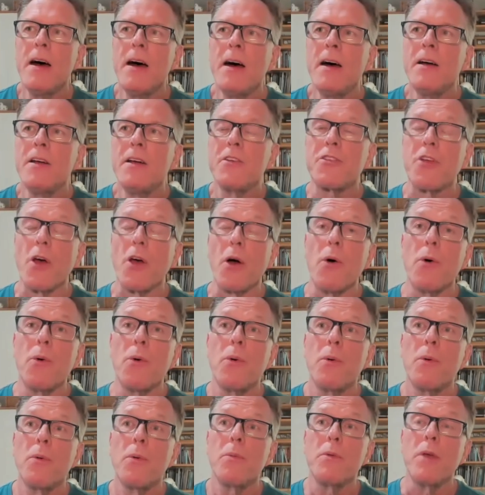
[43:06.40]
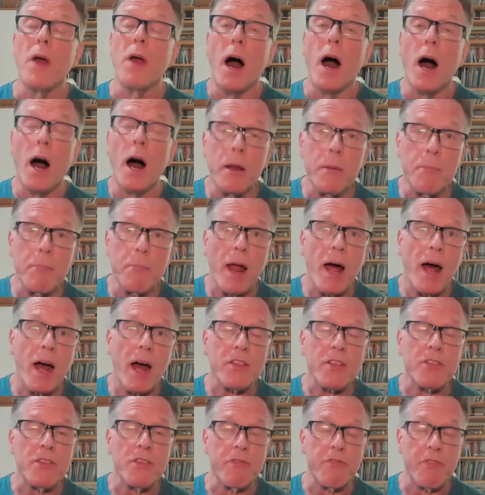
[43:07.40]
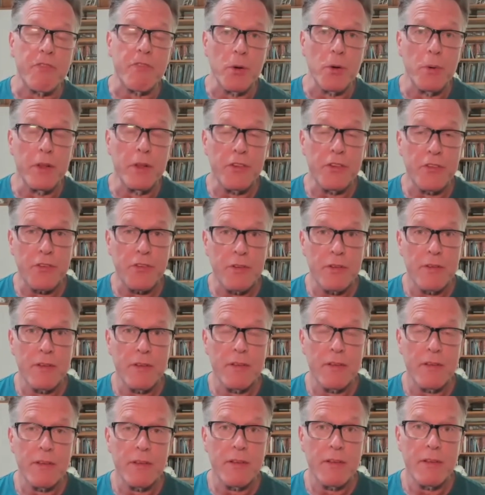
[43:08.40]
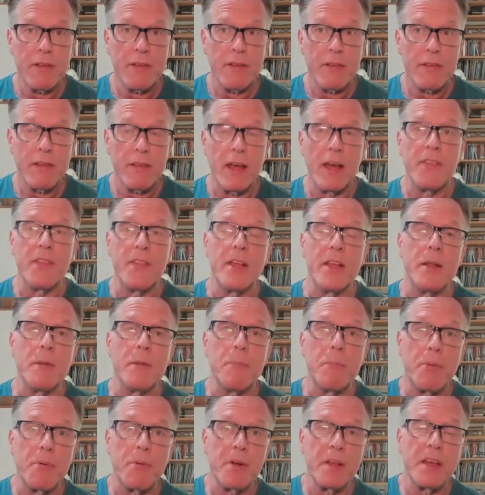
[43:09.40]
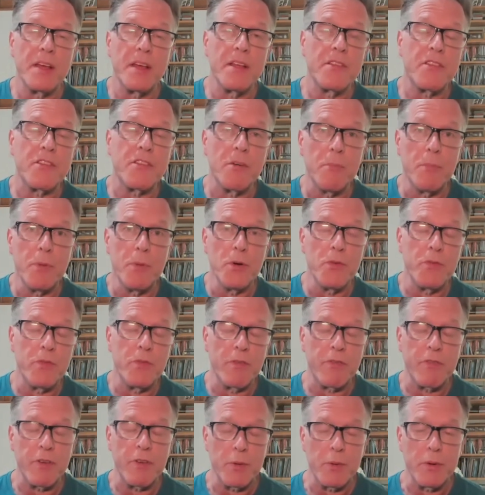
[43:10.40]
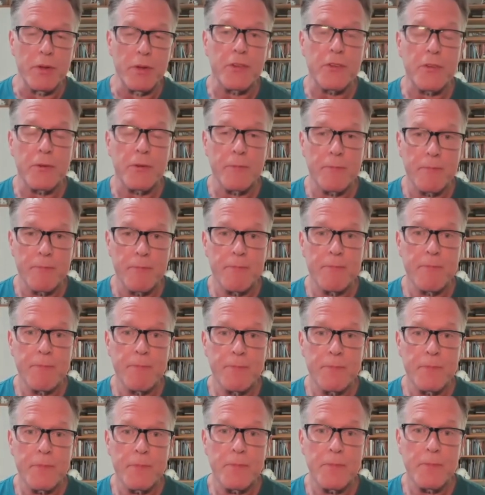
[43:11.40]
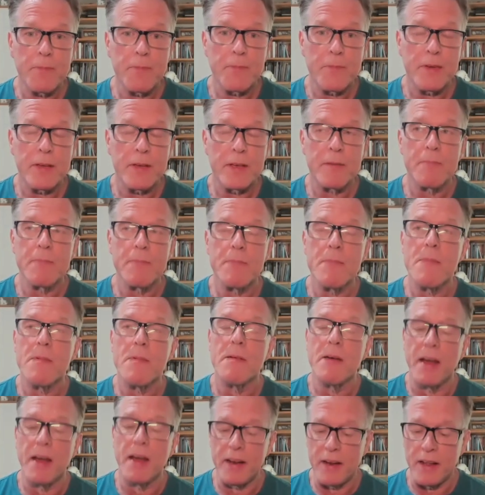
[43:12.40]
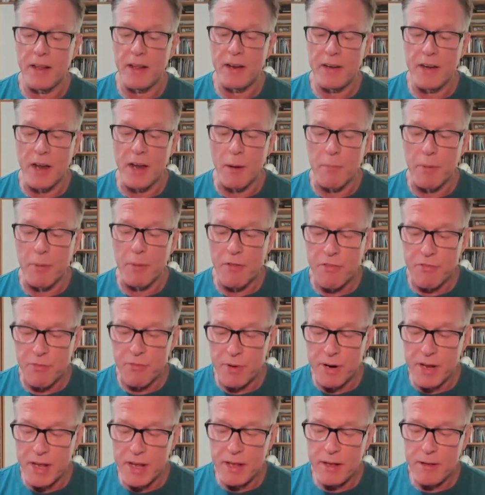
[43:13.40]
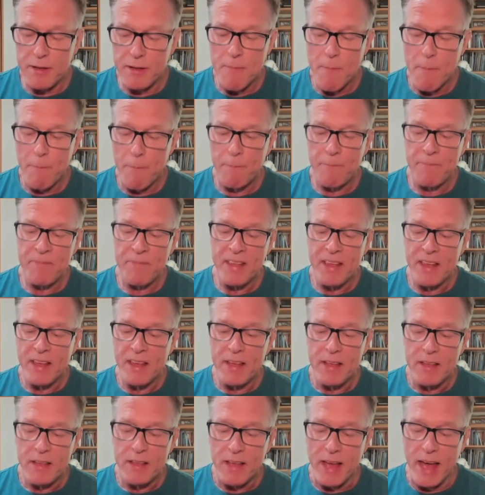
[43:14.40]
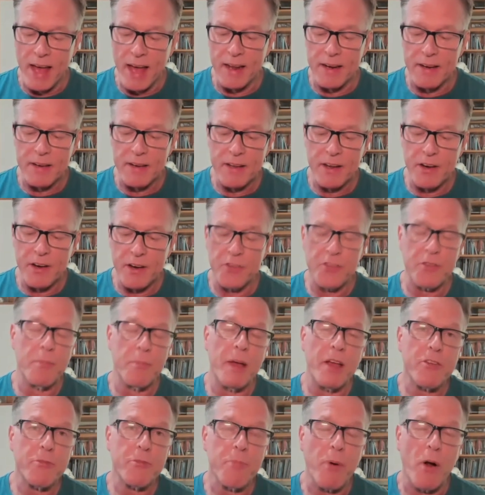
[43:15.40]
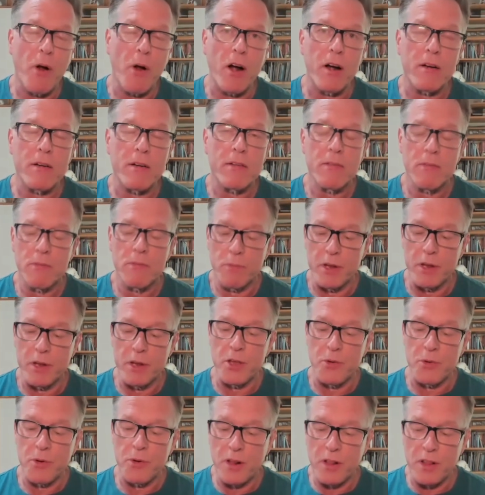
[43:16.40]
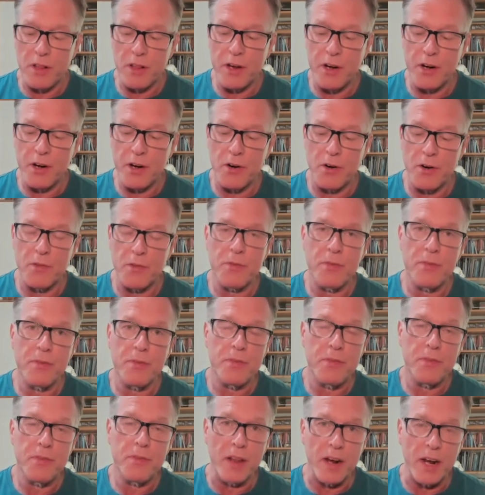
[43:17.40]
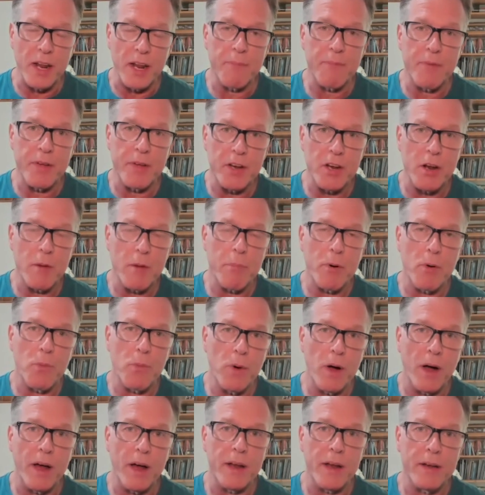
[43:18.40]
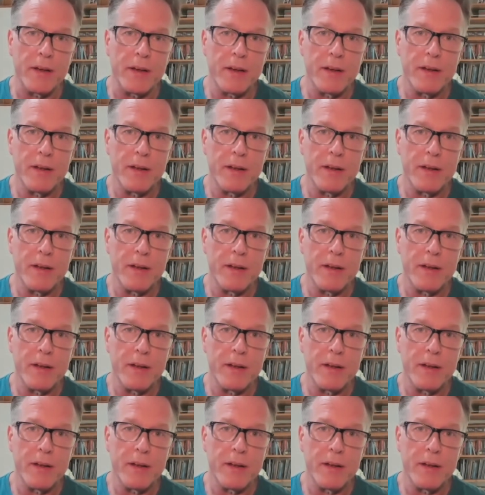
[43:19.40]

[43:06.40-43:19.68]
So unblock the fluids and then breathe to move the fluids. Right. And number three, and here's the best part, when you clear the lymph at number one